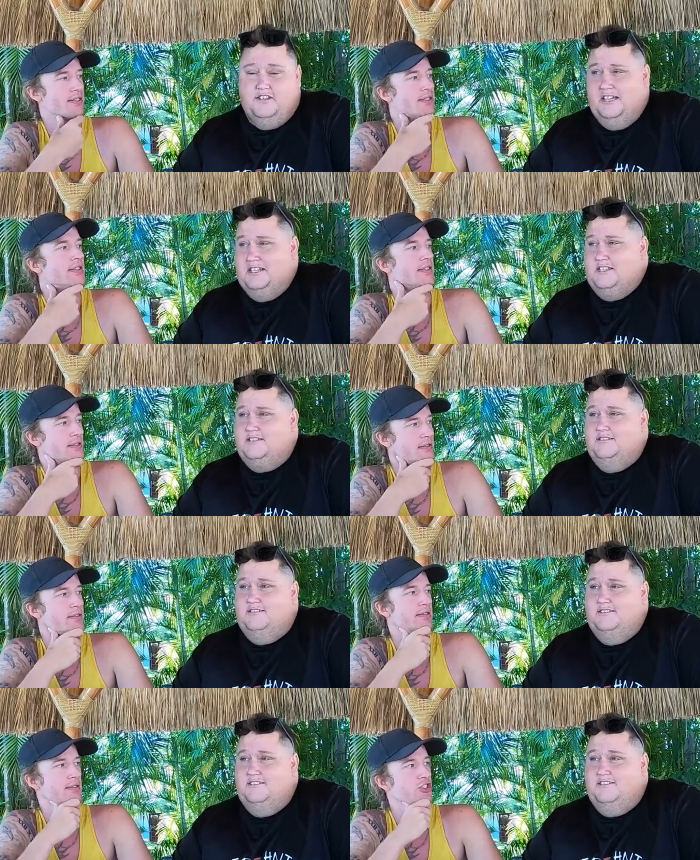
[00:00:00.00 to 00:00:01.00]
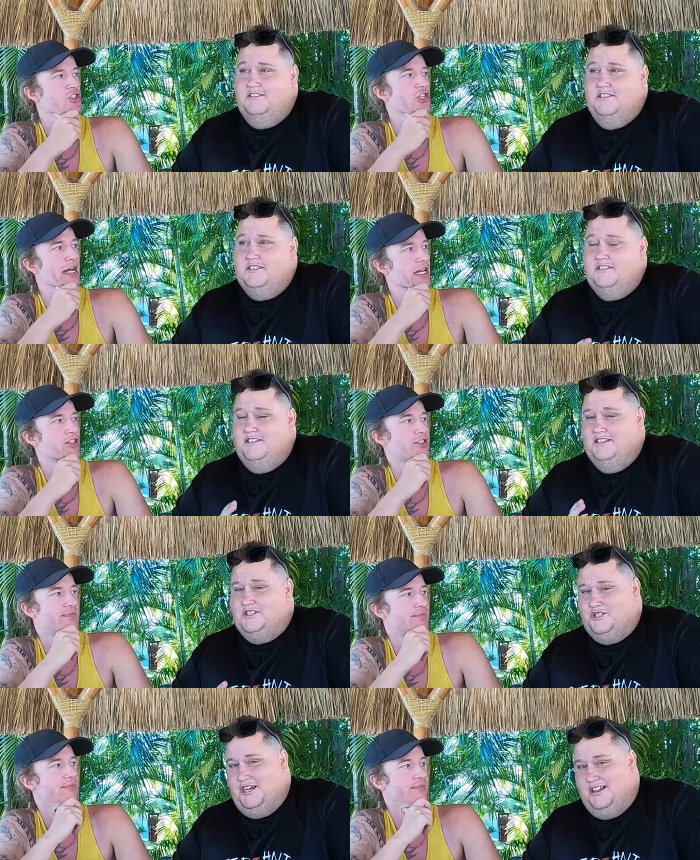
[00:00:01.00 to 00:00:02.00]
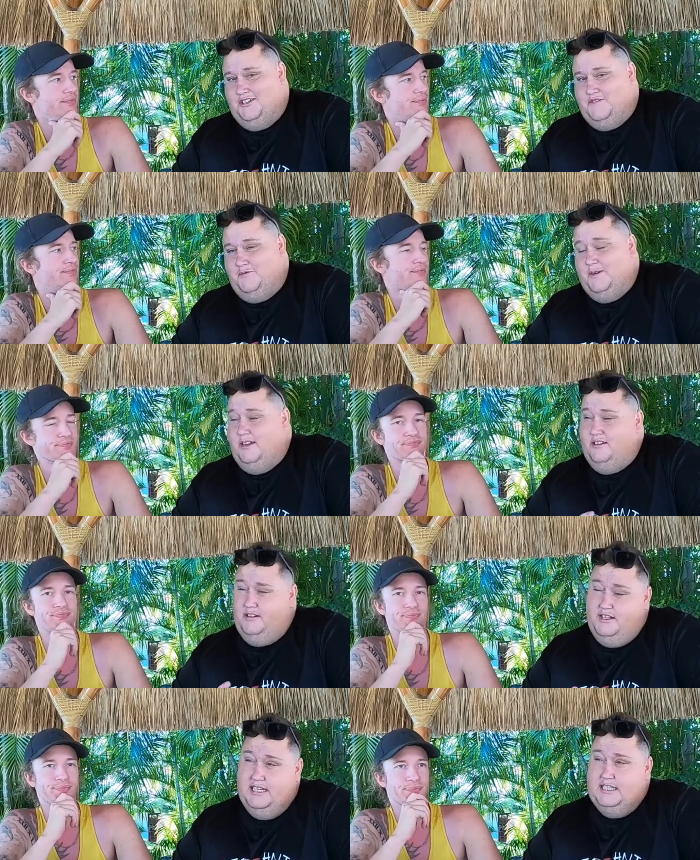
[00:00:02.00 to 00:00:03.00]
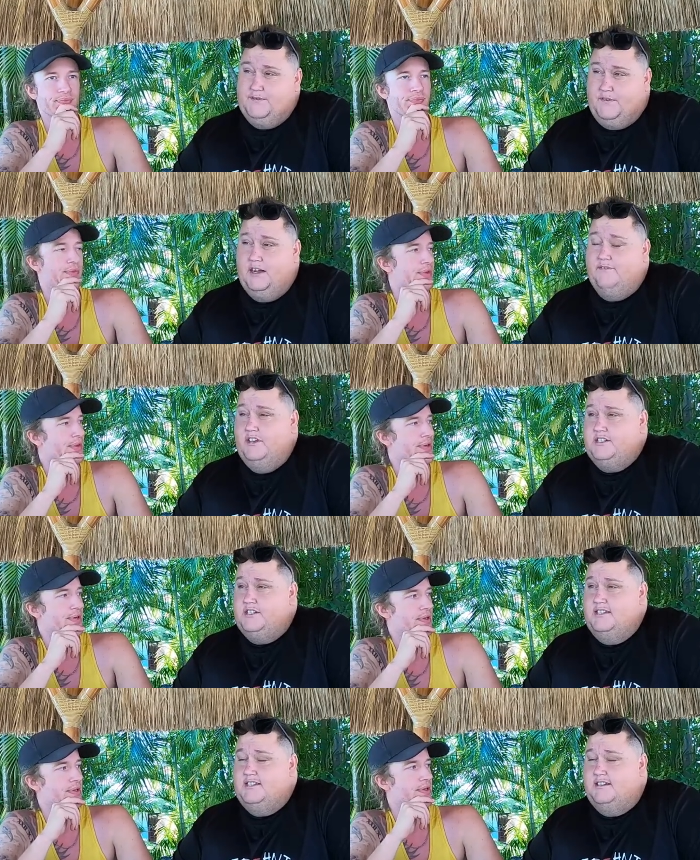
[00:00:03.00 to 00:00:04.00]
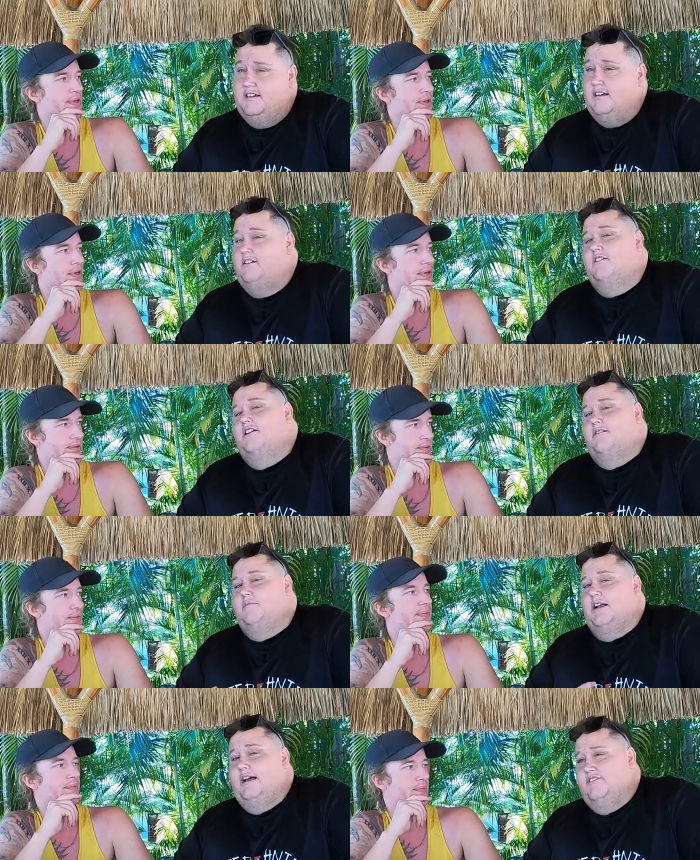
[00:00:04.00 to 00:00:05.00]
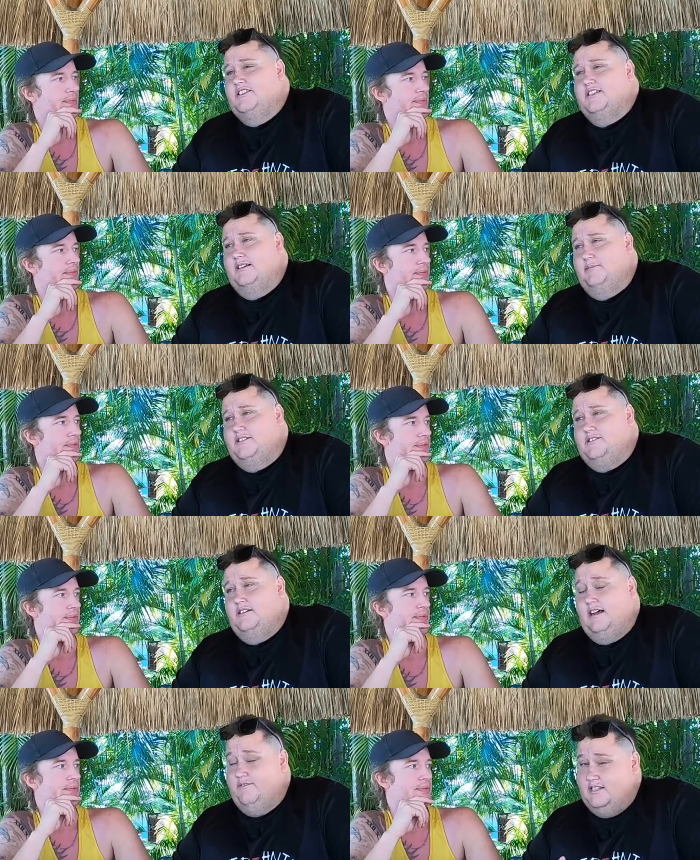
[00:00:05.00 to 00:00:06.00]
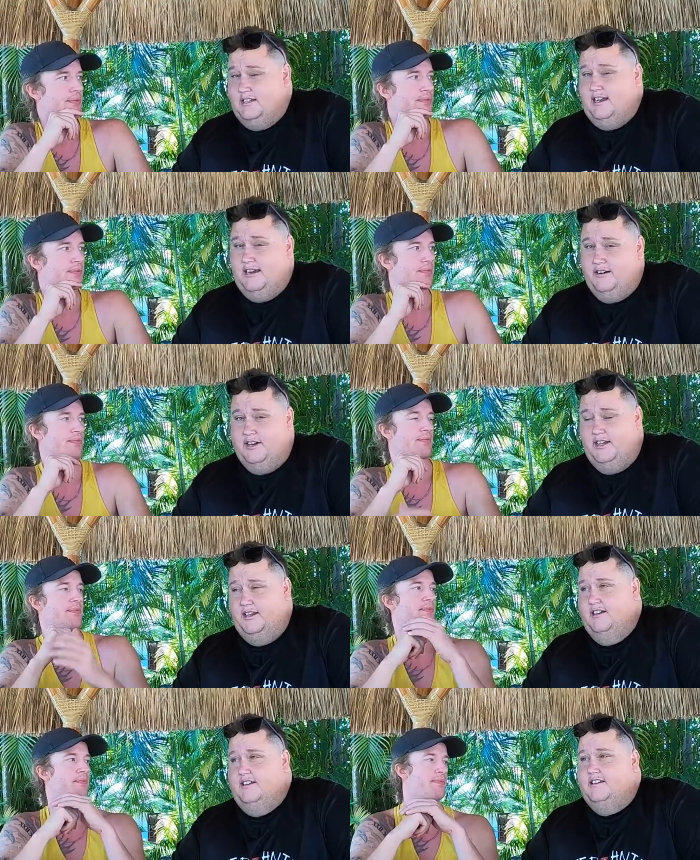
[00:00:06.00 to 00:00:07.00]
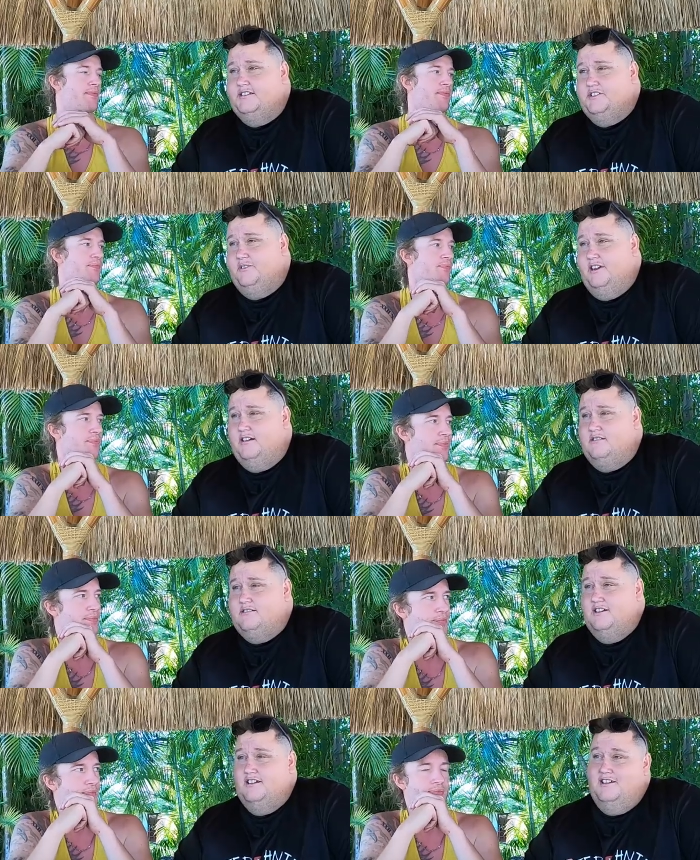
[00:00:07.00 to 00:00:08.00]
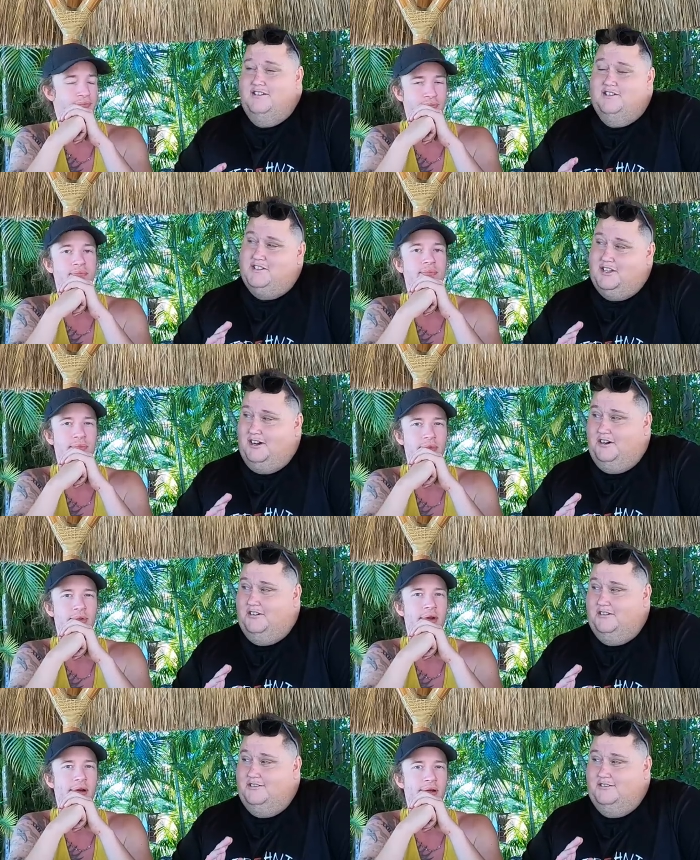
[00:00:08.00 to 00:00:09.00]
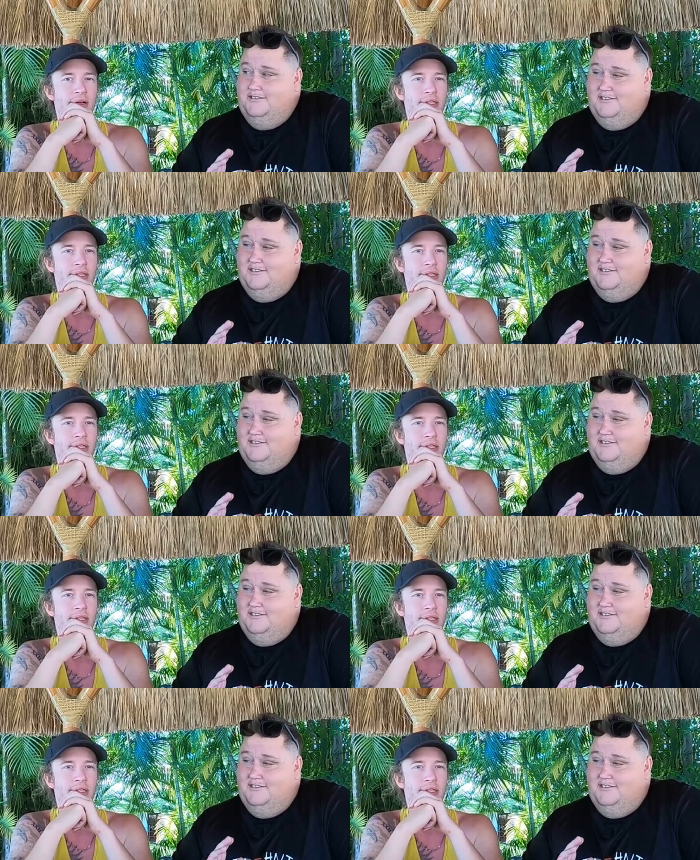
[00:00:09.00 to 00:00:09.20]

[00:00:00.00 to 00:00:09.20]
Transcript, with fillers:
Speaker 1: so that's it's a challenge it's, it's a challenge for me hmm. it's frogfish season now but I haven't seen him I haven't seen a hairy in two years so